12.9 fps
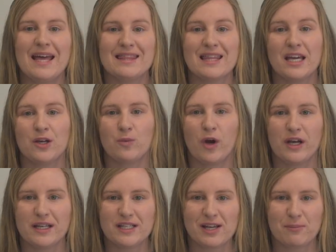They can
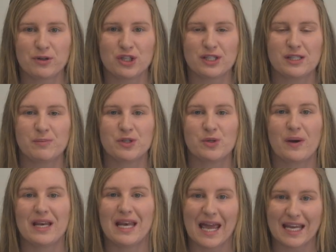work in temperatures
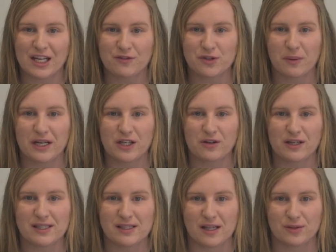between -20
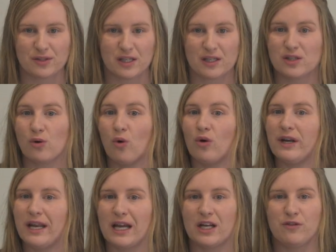degrees Celsius or
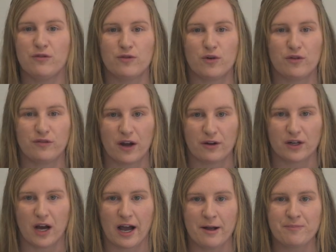-4
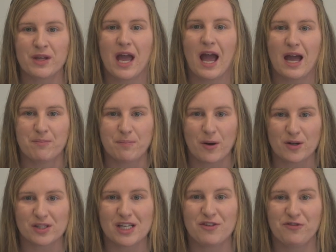Fahrenheit and
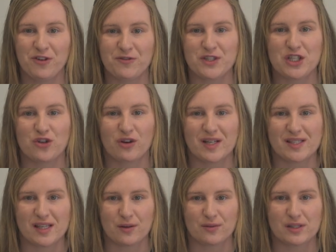+50 degrees
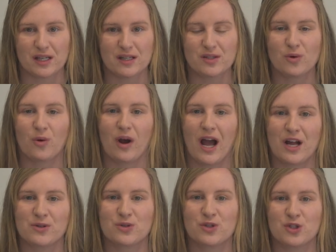Celsius or
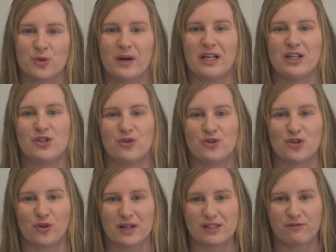122
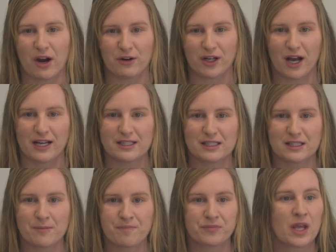degrees
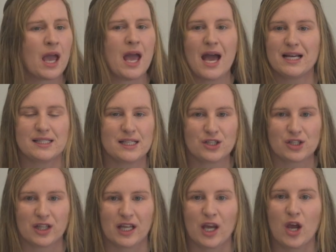Fahrenheit.
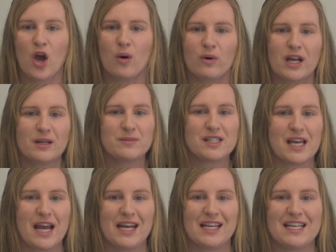Essentially, what I am
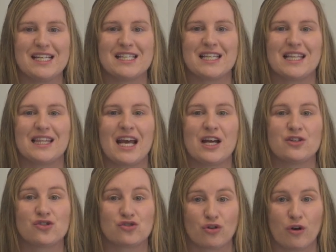saying is that they are
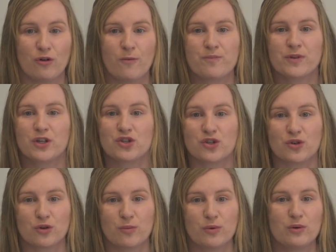strong,
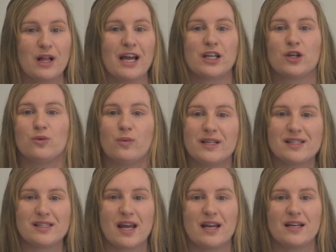durable, and can
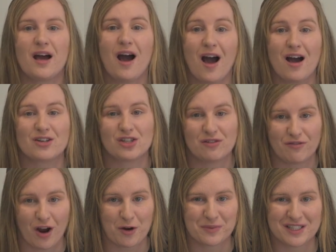withstand harsh
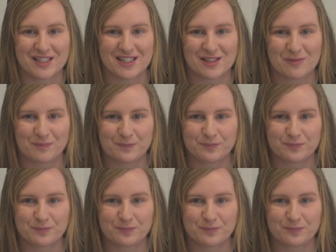environments.